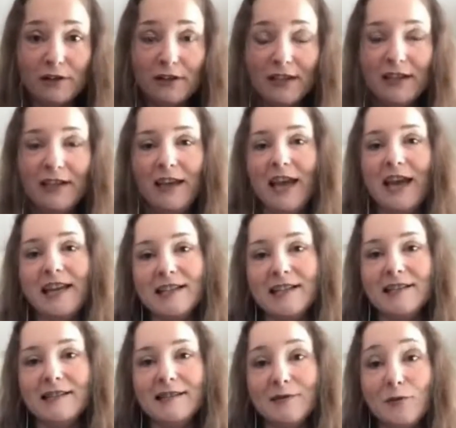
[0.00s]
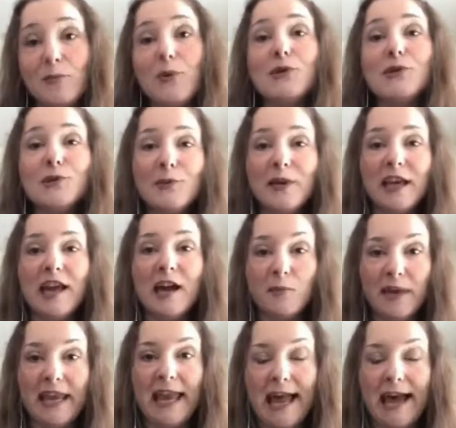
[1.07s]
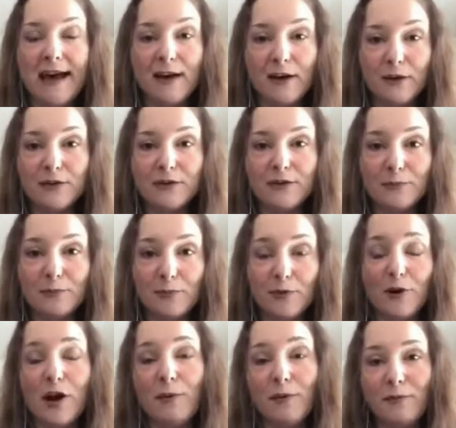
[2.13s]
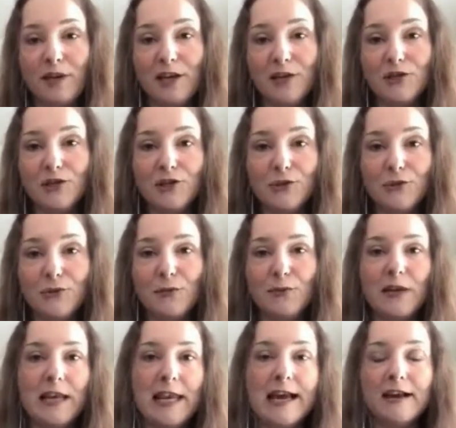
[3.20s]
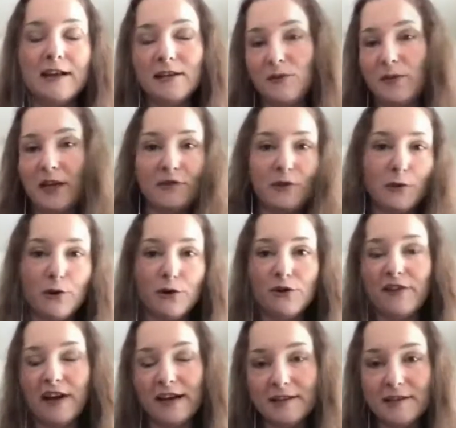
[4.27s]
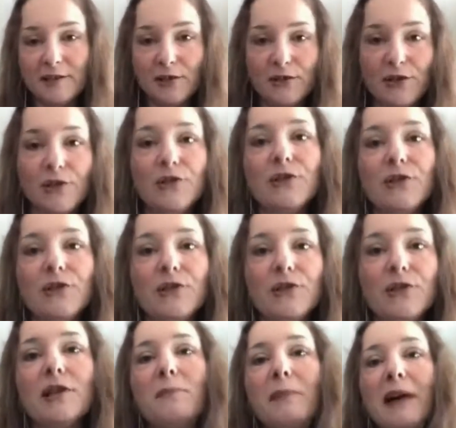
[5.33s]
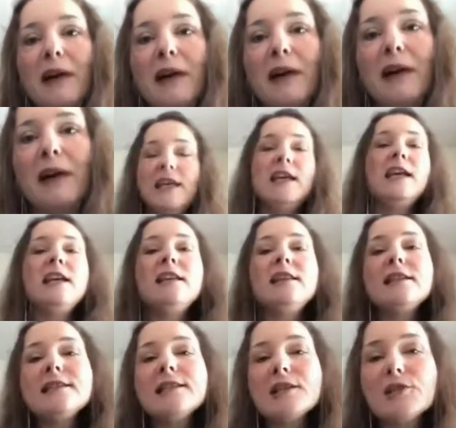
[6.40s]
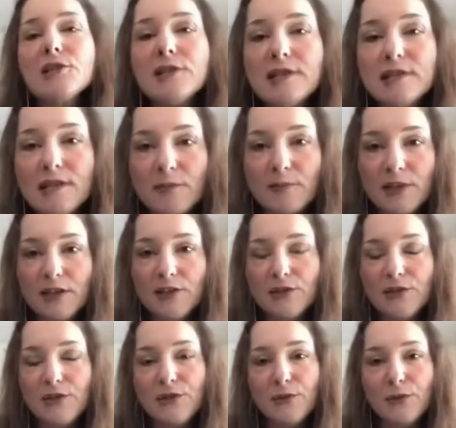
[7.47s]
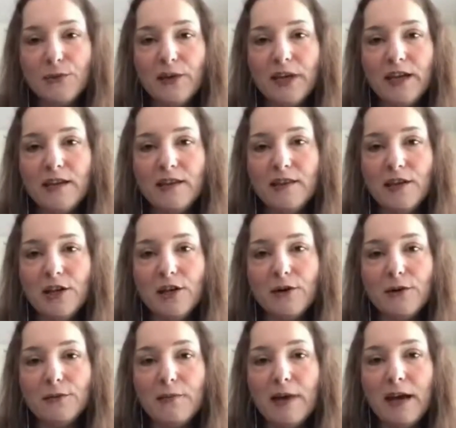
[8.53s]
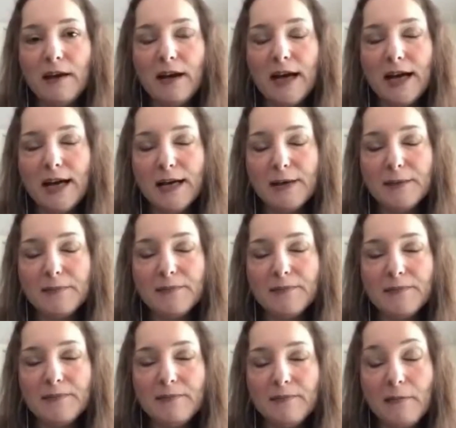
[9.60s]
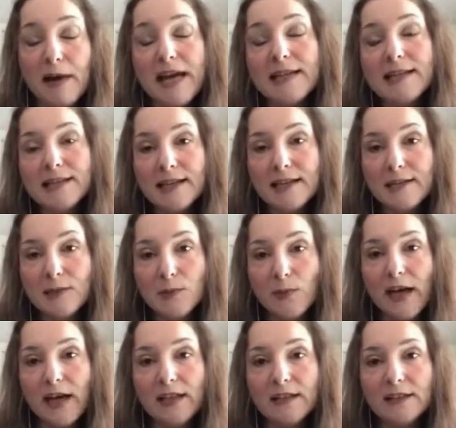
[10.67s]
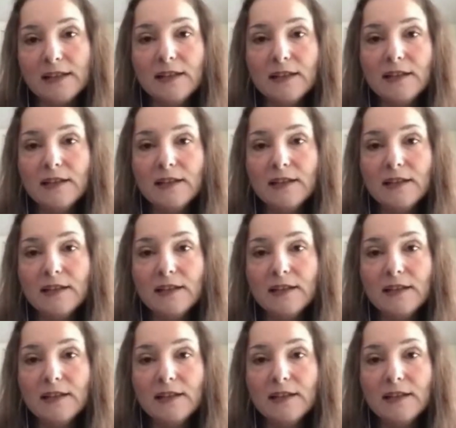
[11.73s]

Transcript: and it's supposed to be coming out probably in June, but now that we have the coronavirus situation, it might need to be pushed out. And it has actually something to do with mindset as well.